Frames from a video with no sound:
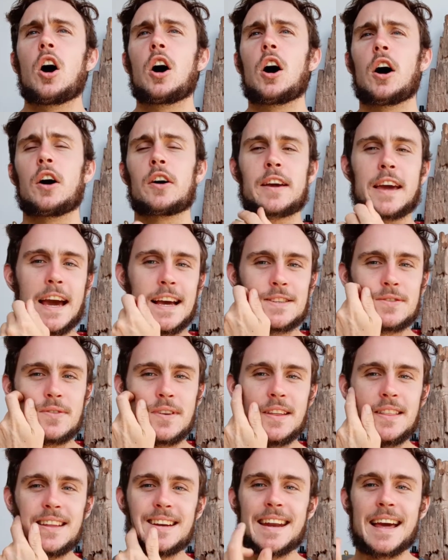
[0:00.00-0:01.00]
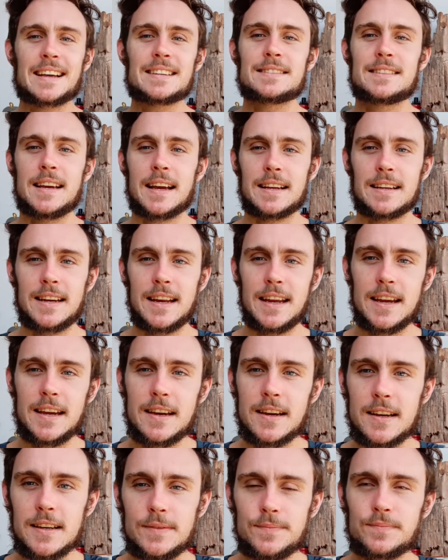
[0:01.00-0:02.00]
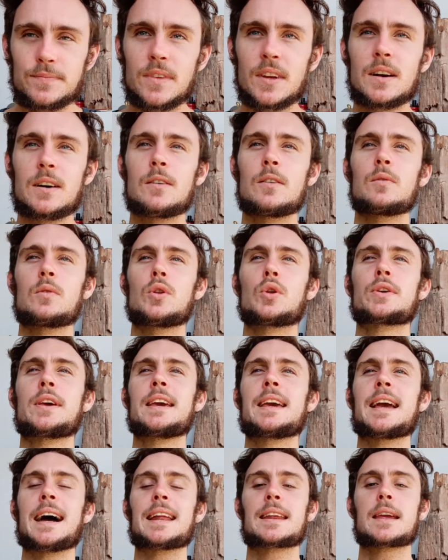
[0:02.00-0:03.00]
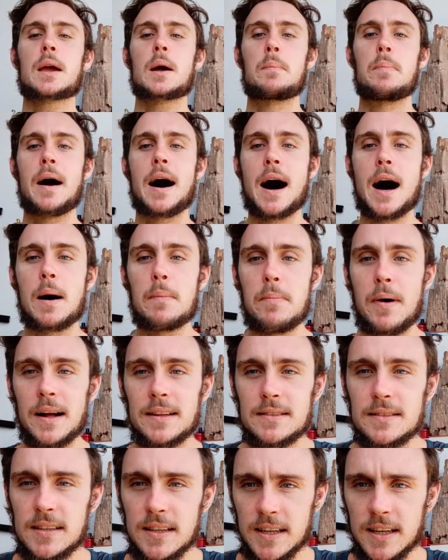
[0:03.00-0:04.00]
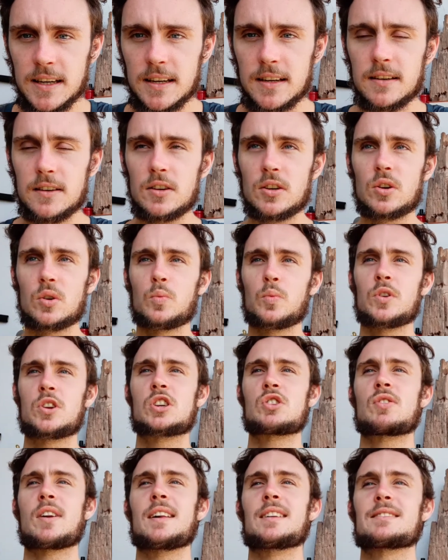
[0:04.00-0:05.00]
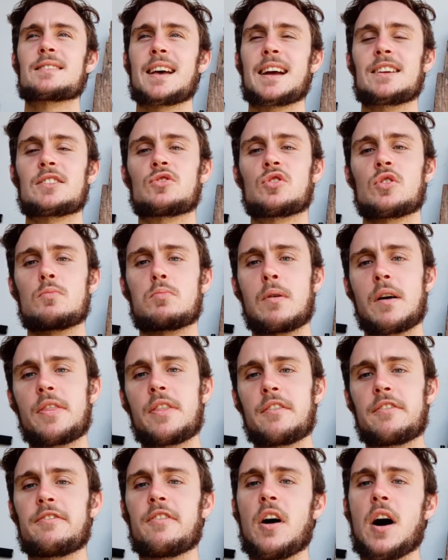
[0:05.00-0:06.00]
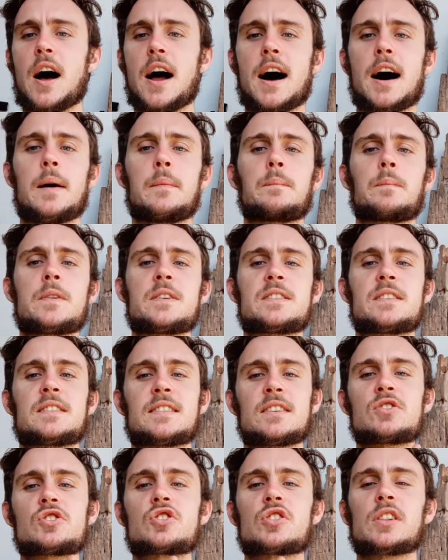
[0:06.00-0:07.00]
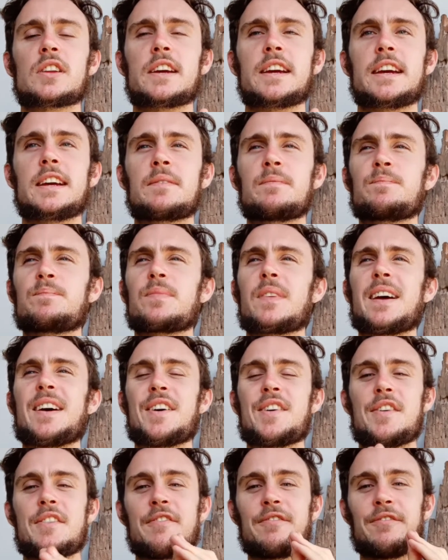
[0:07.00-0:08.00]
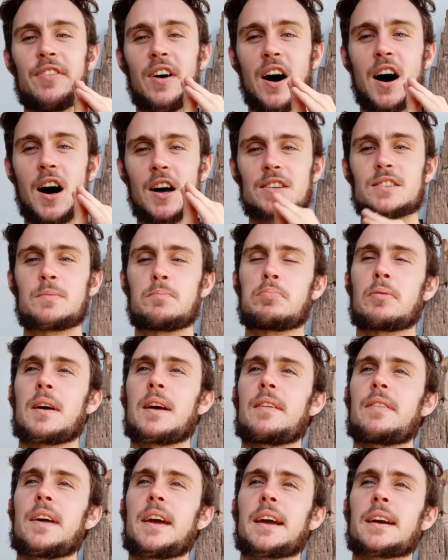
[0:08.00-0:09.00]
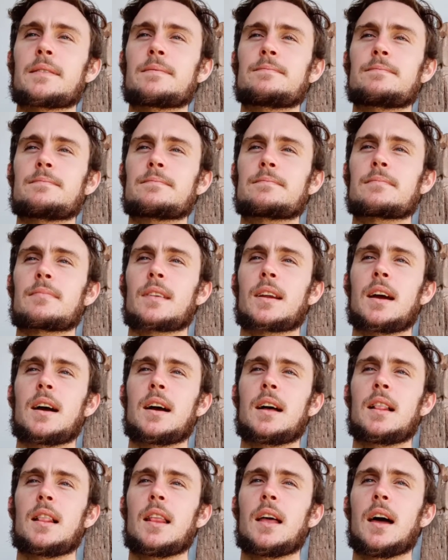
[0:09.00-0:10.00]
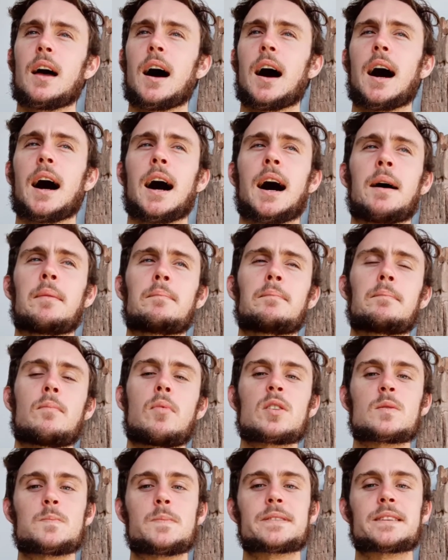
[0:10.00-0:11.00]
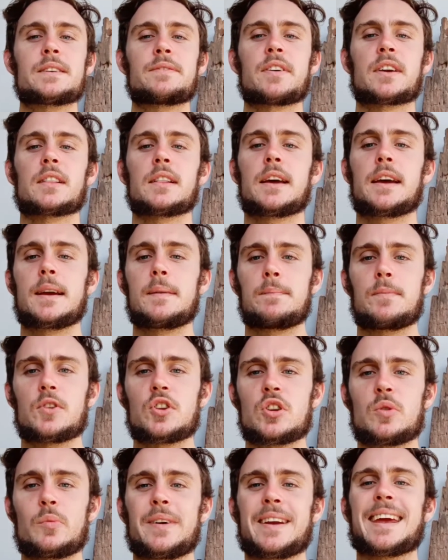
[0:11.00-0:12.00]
Okay, so in the next technique, looking at Kapa Bhatti, which translates to breath of fire, it's essentially fast breathing. More specifically, you would